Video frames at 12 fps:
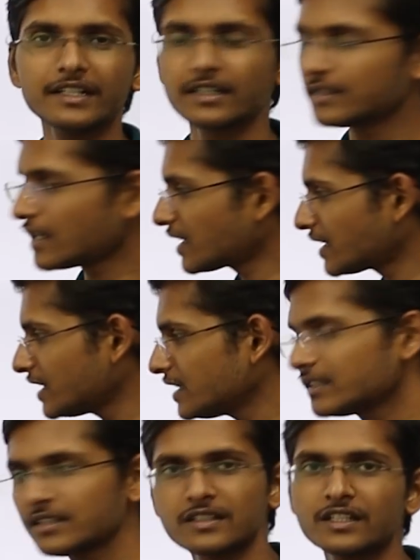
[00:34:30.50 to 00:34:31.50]
it is
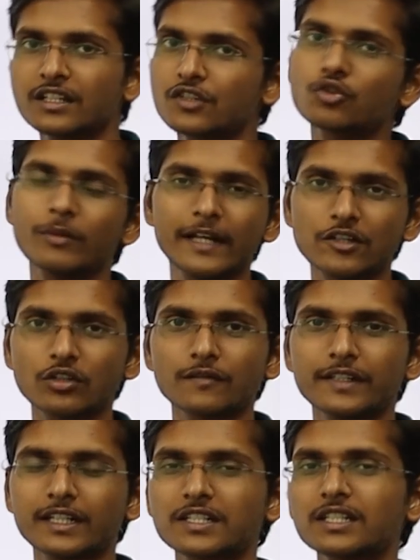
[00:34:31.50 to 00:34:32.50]
attaining this nearest noble gas
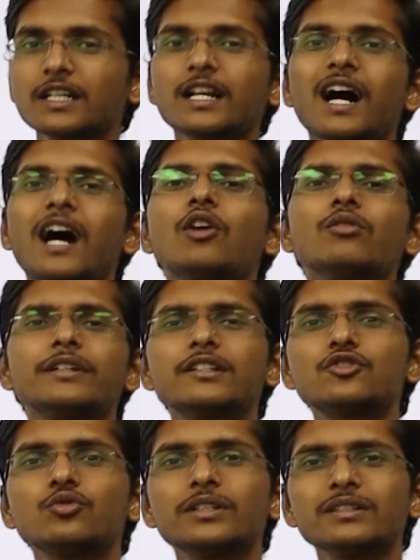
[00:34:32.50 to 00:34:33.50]
configuration. And how it
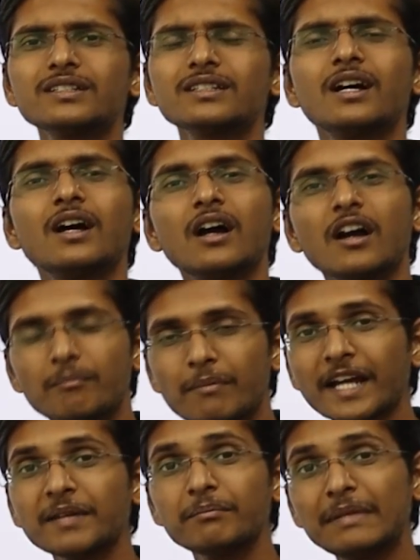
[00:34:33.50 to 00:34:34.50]
is doing this?
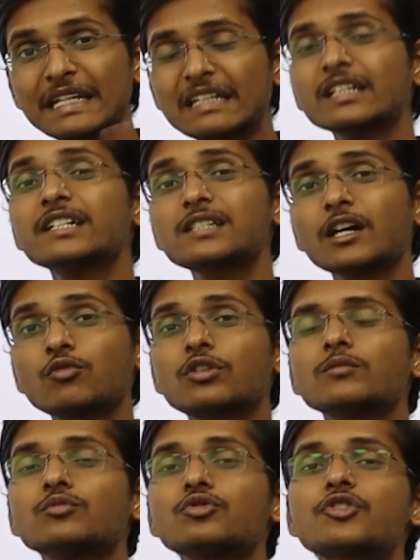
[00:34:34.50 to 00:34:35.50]
By making its
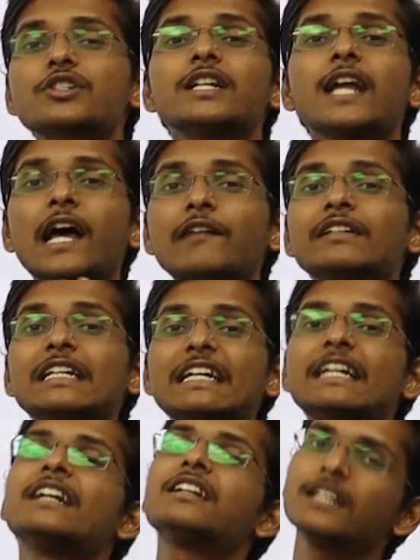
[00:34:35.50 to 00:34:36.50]
outermost shell having
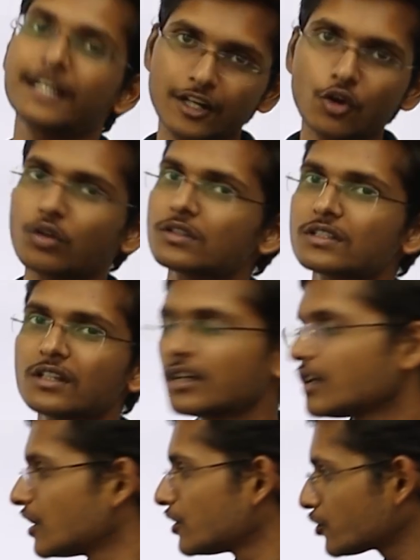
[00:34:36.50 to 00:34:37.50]
8 electrons.
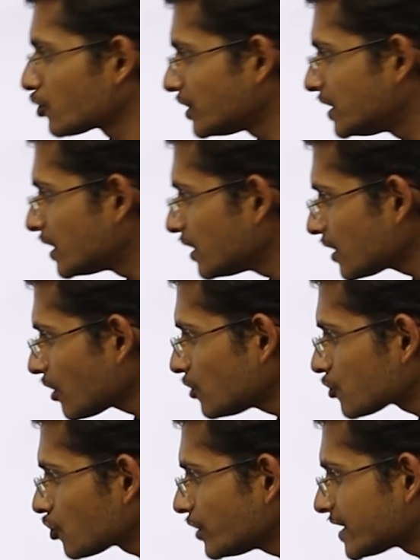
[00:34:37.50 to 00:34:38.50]
So here
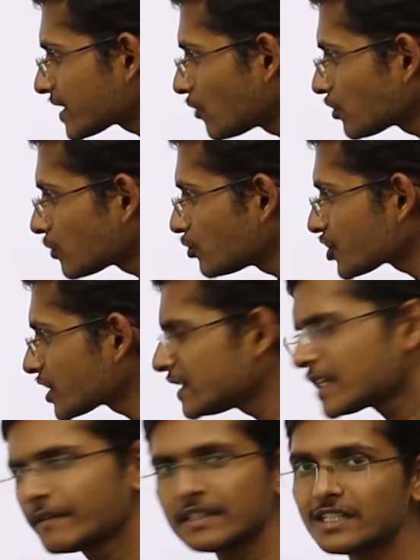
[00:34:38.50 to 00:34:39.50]
also its outermost shell
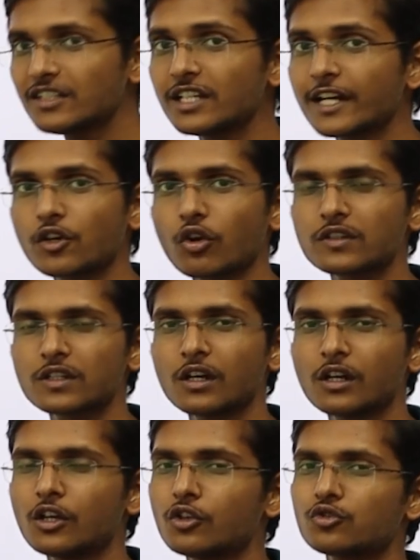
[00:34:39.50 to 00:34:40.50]
is having 6 electrons.
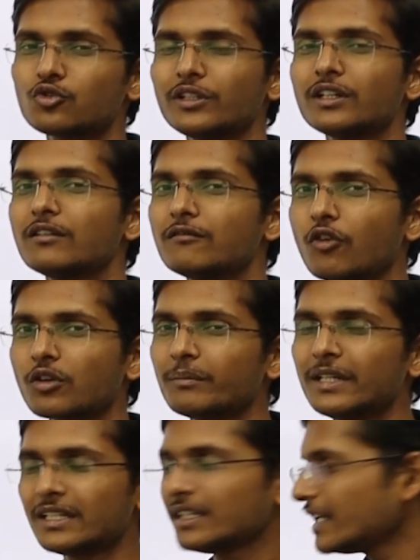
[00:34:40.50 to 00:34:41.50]
So for
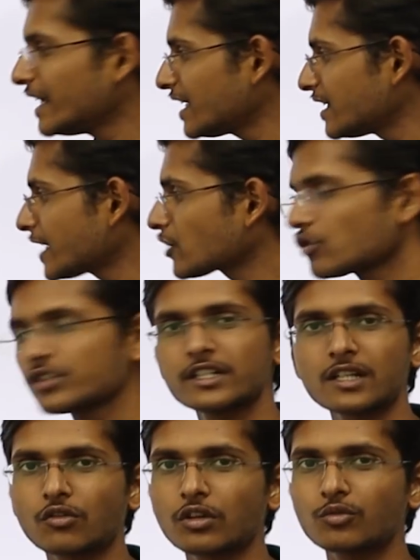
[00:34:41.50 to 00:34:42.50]
making 8 electrons in
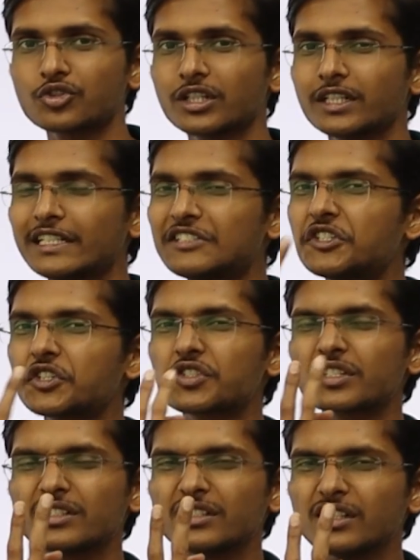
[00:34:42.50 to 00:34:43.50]
its outermost shell, it
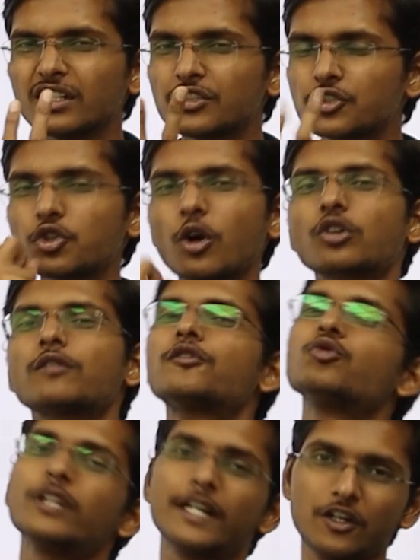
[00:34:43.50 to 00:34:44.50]
just is short of
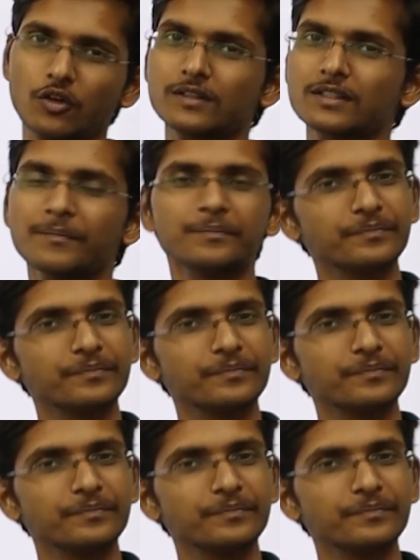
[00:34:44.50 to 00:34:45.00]
2 electrons,